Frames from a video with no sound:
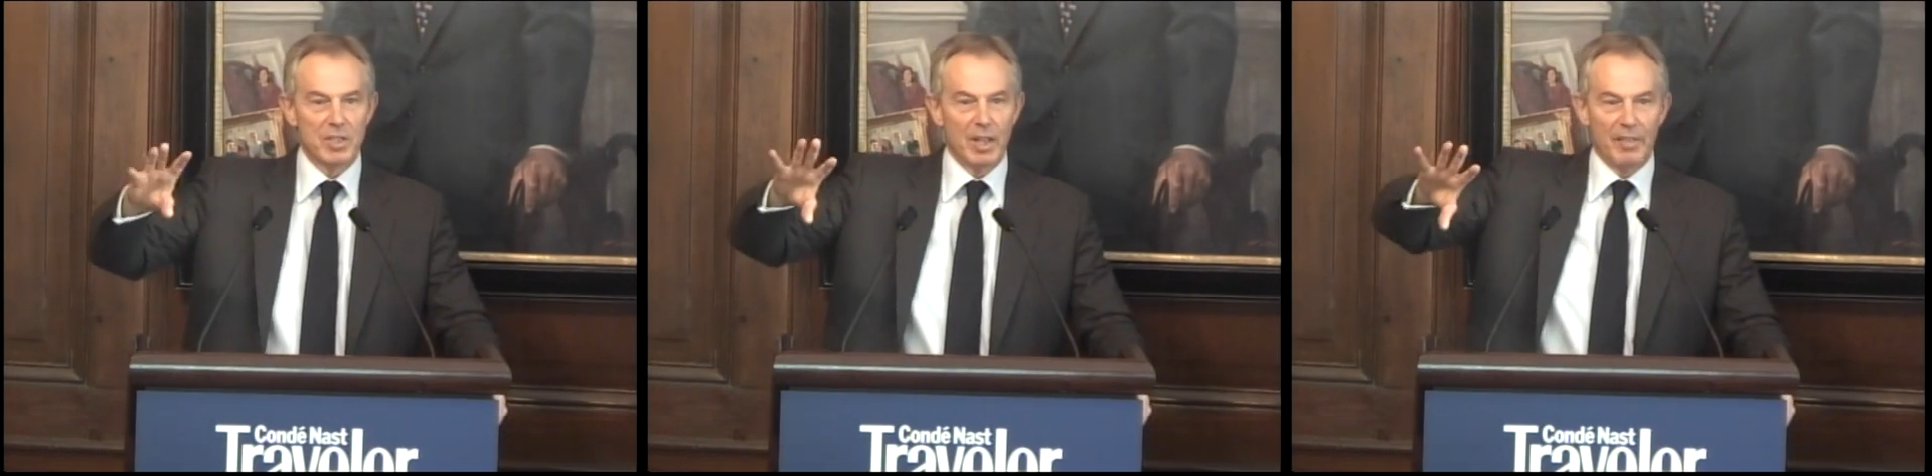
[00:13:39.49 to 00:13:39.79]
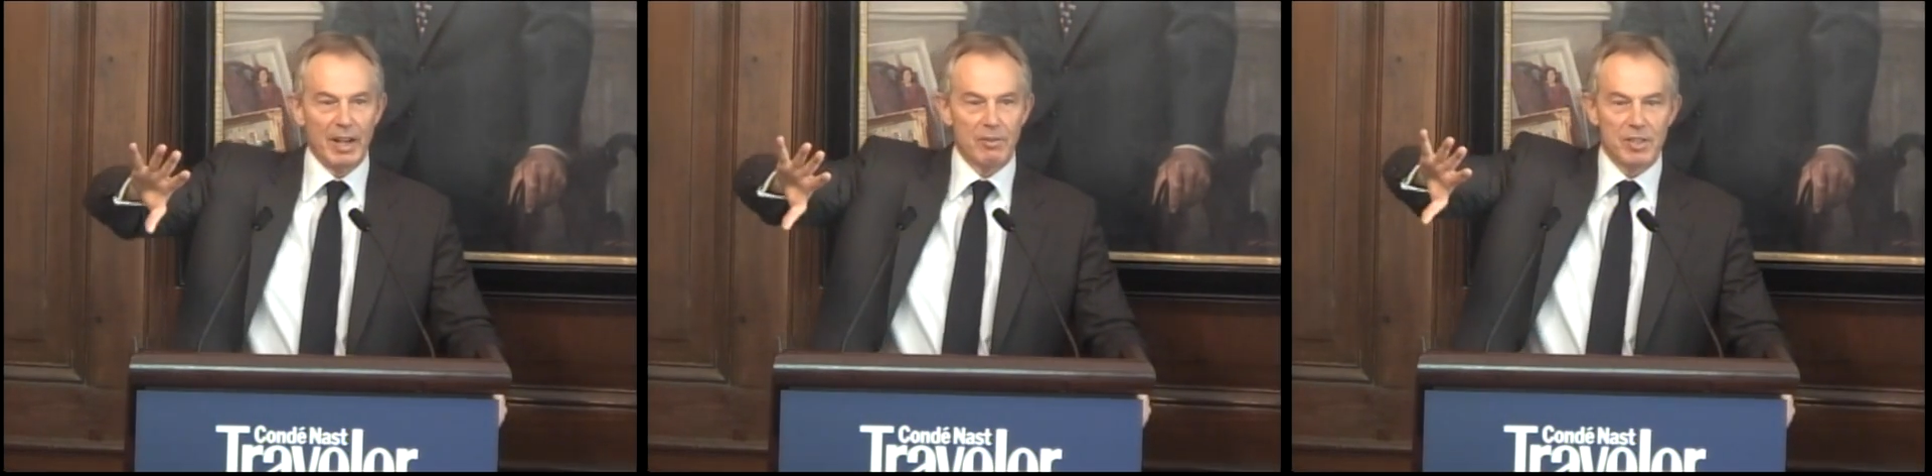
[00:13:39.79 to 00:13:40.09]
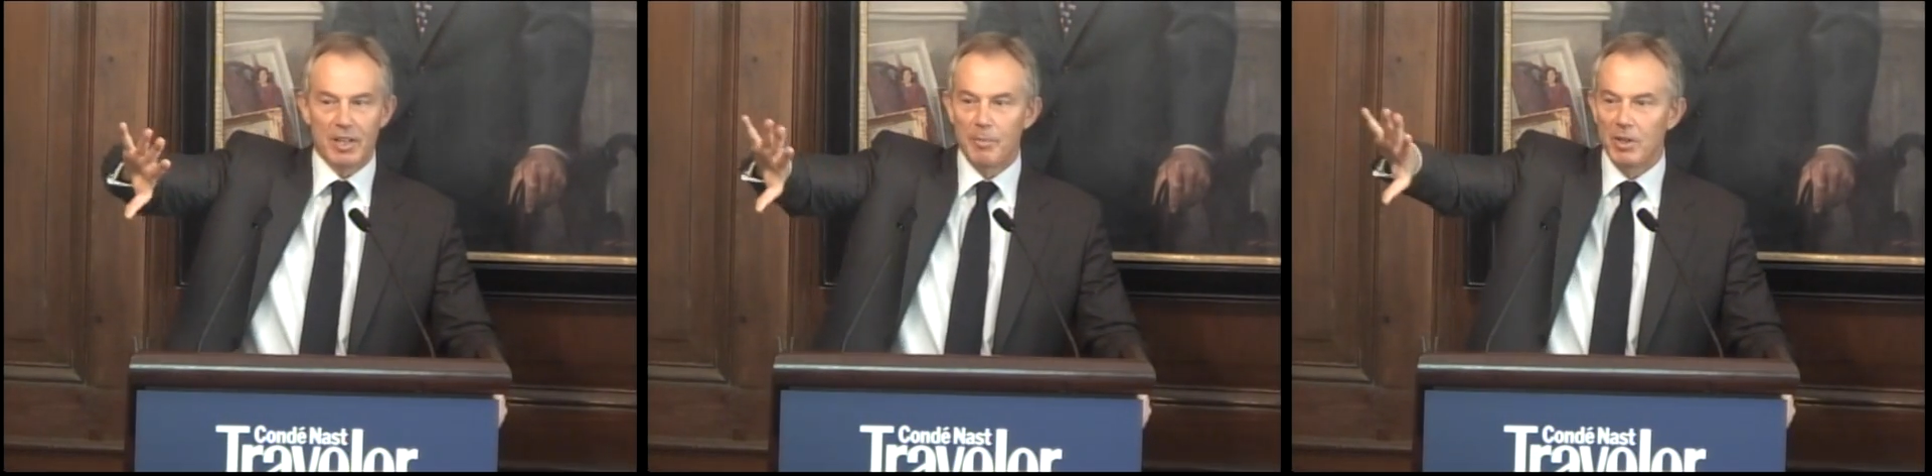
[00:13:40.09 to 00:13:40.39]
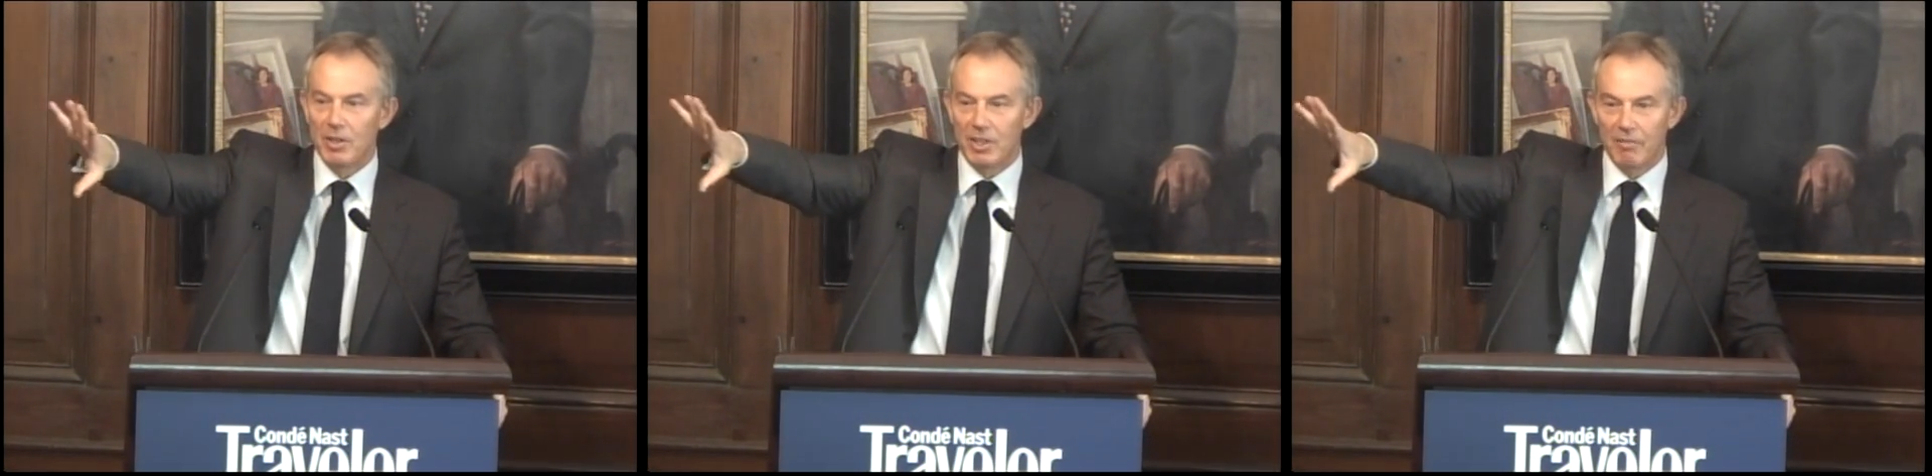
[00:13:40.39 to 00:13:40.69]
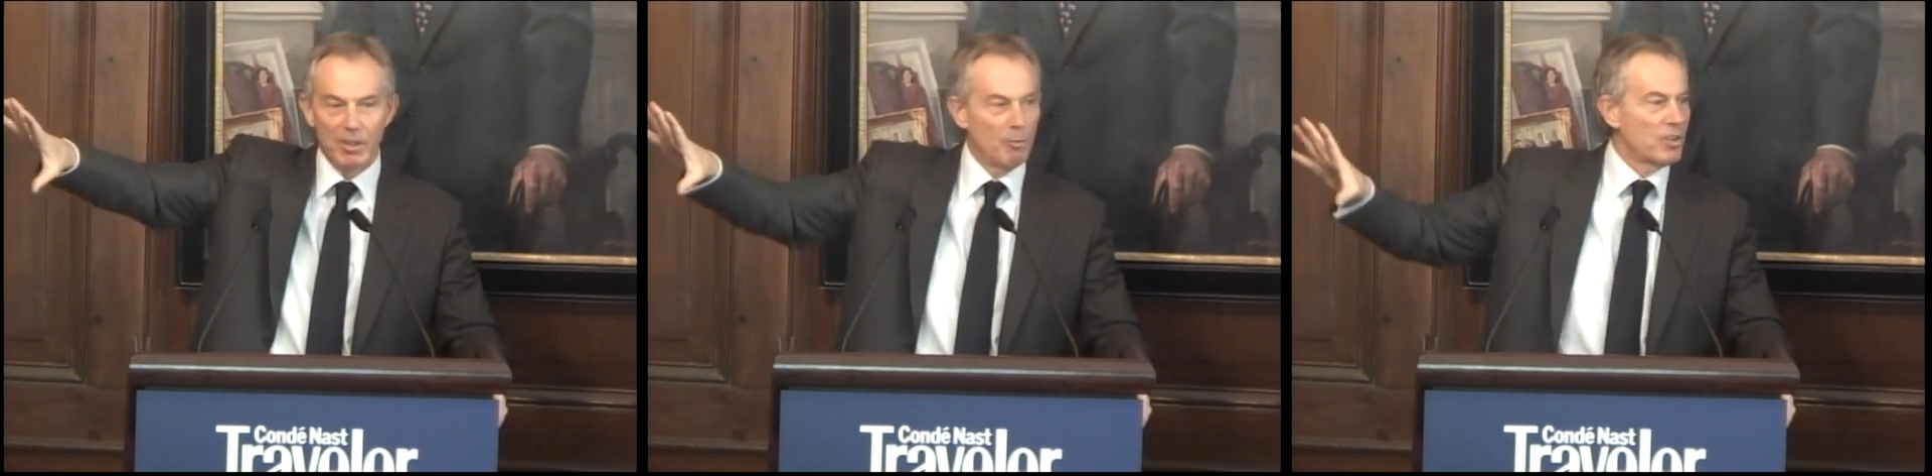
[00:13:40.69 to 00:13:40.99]
and there is the community of
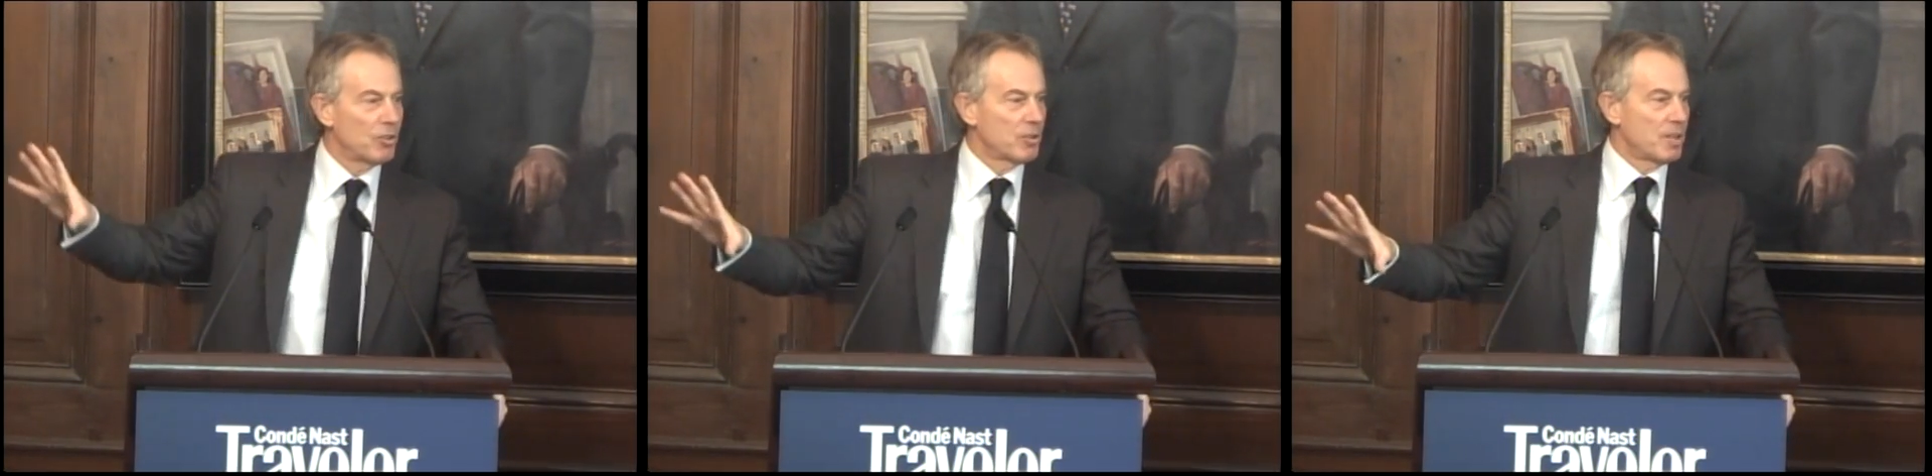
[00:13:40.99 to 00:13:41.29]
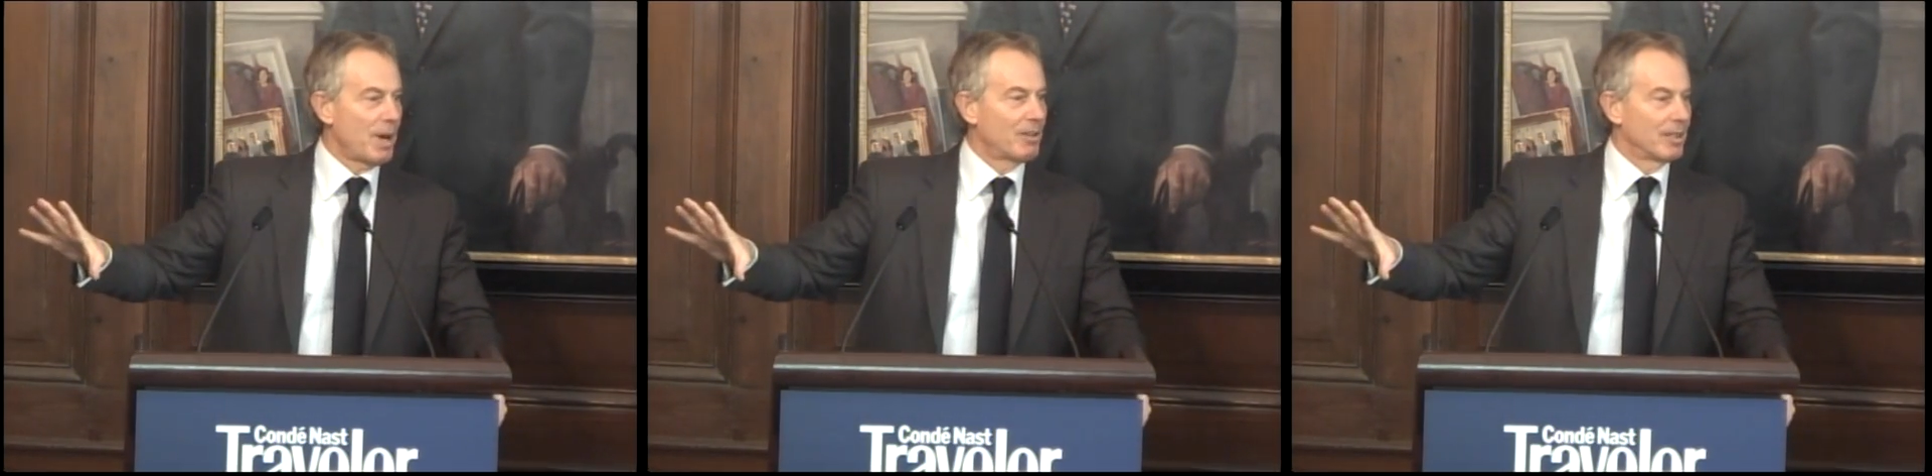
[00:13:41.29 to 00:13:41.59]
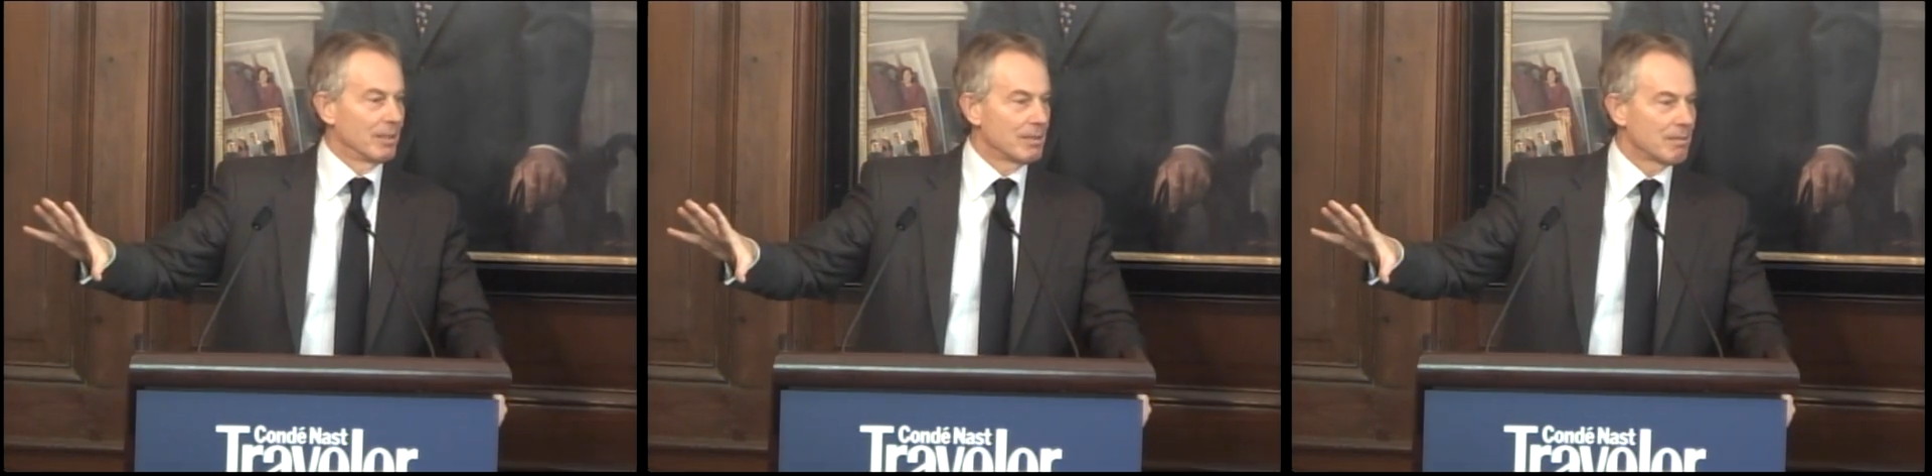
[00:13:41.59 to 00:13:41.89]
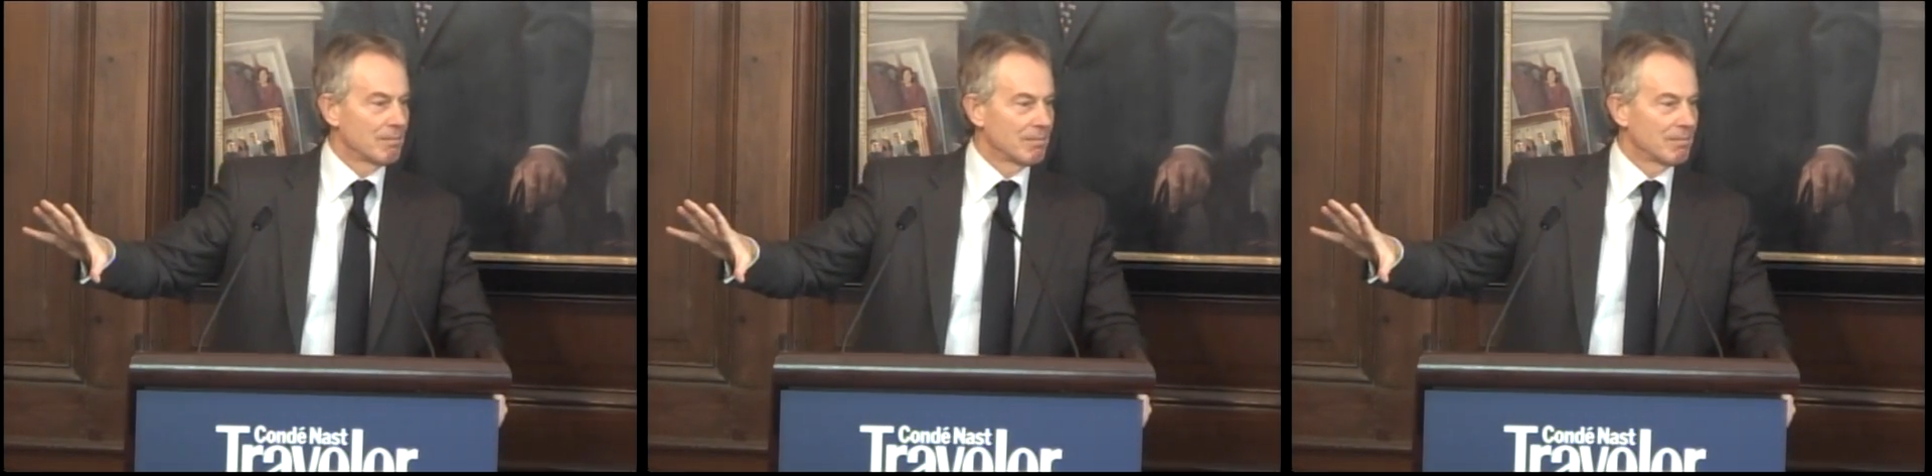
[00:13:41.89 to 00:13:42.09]
the original Samaritans,